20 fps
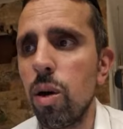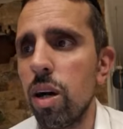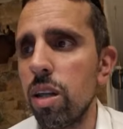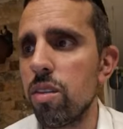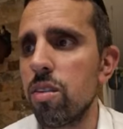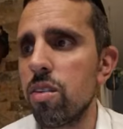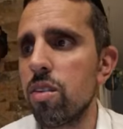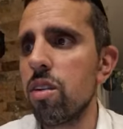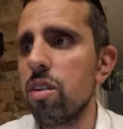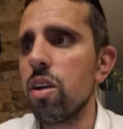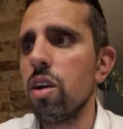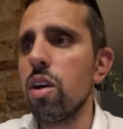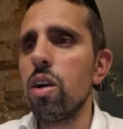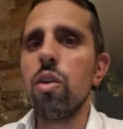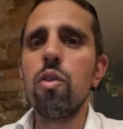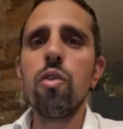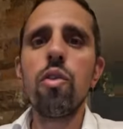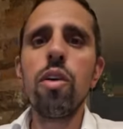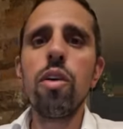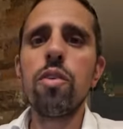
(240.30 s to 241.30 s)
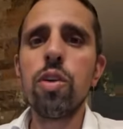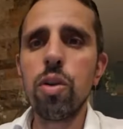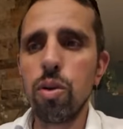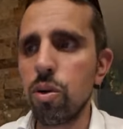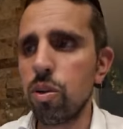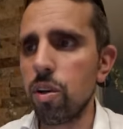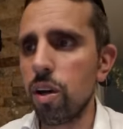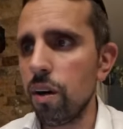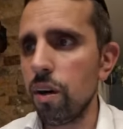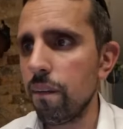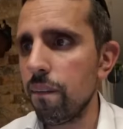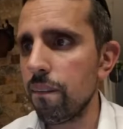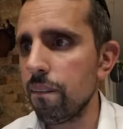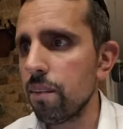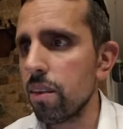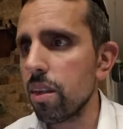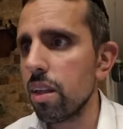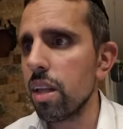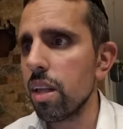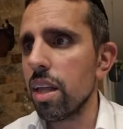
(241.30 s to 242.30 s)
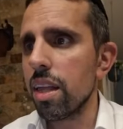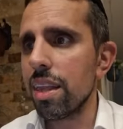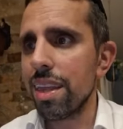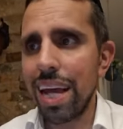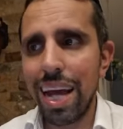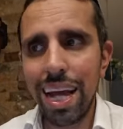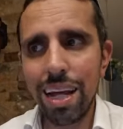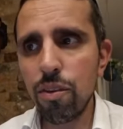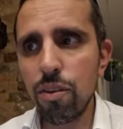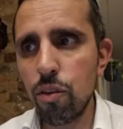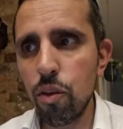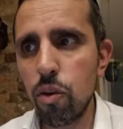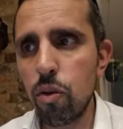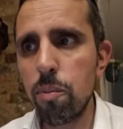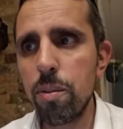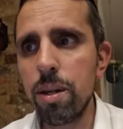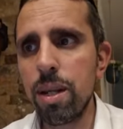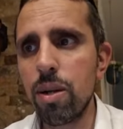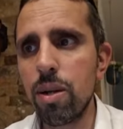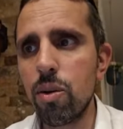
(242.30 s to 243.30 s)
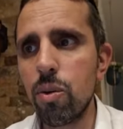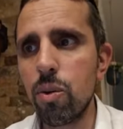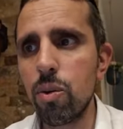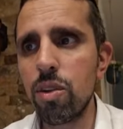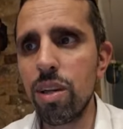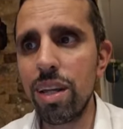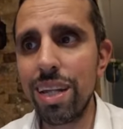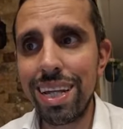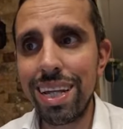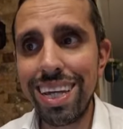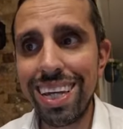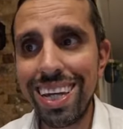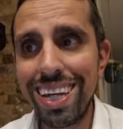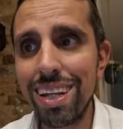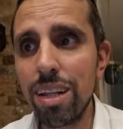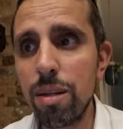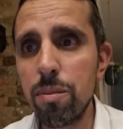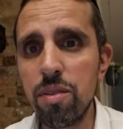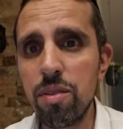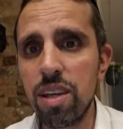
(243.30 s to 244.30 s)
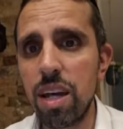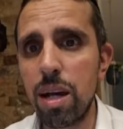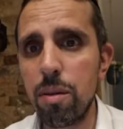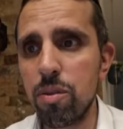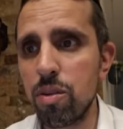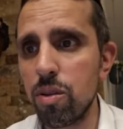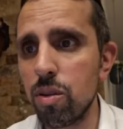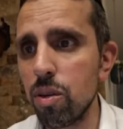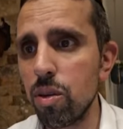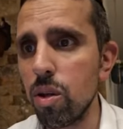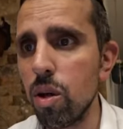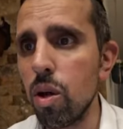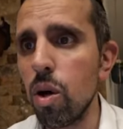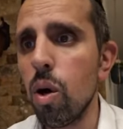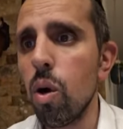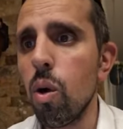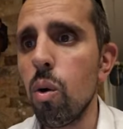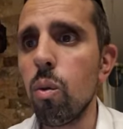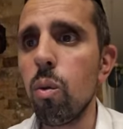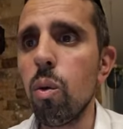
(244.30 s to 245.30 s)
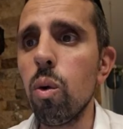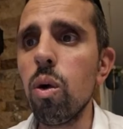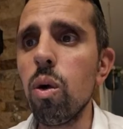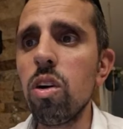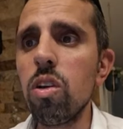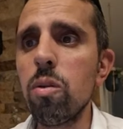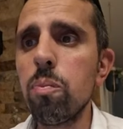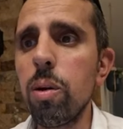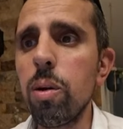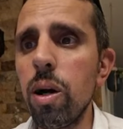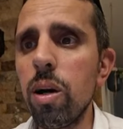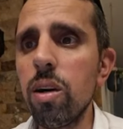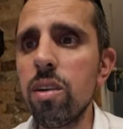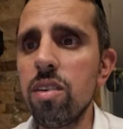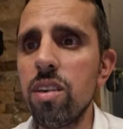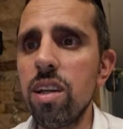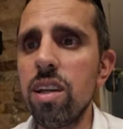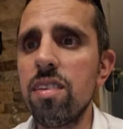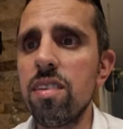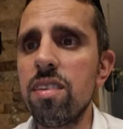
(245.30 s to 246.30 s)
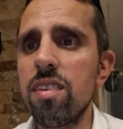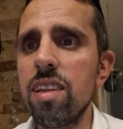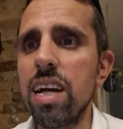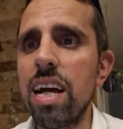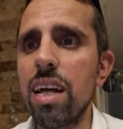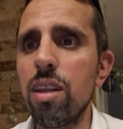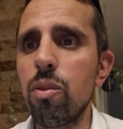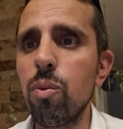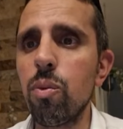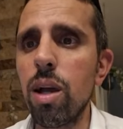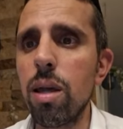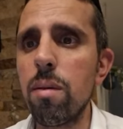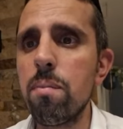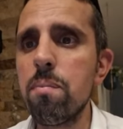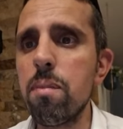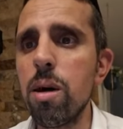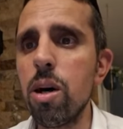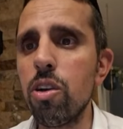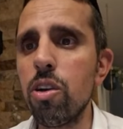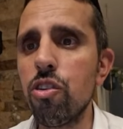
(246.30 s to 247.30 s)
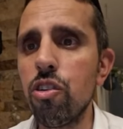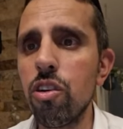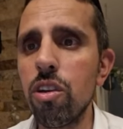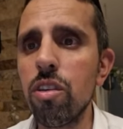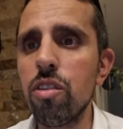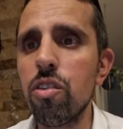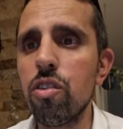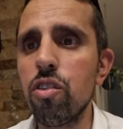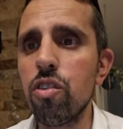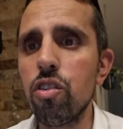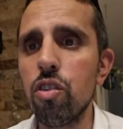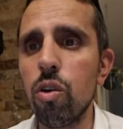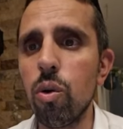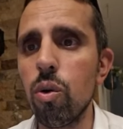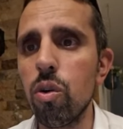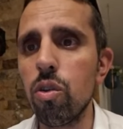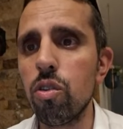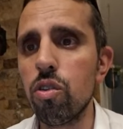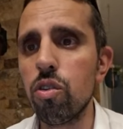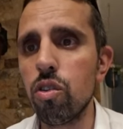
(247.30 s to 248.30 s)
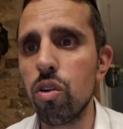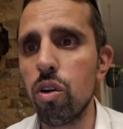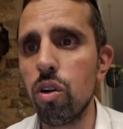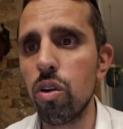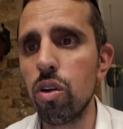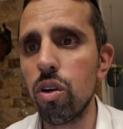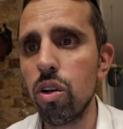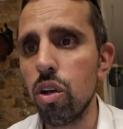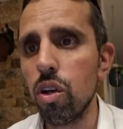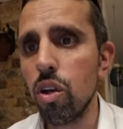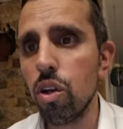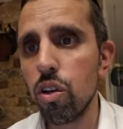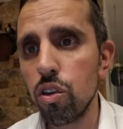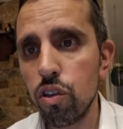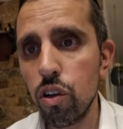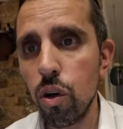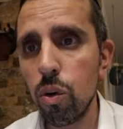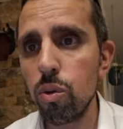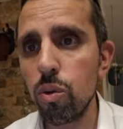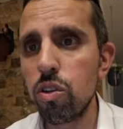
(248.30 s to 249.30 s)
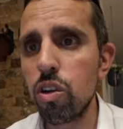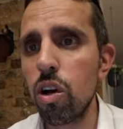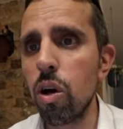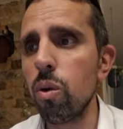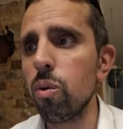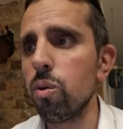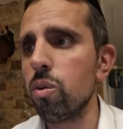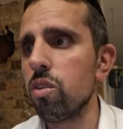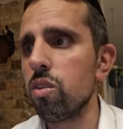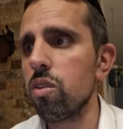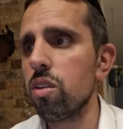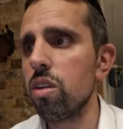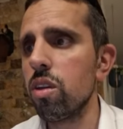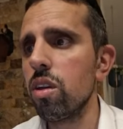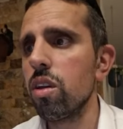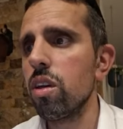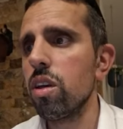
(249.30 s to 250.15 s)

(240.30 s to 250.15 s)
Once, Rabbi Yehudah, the head of the rabbinic court in the kingdom's capital, walked past a stand where a merchant sold coals.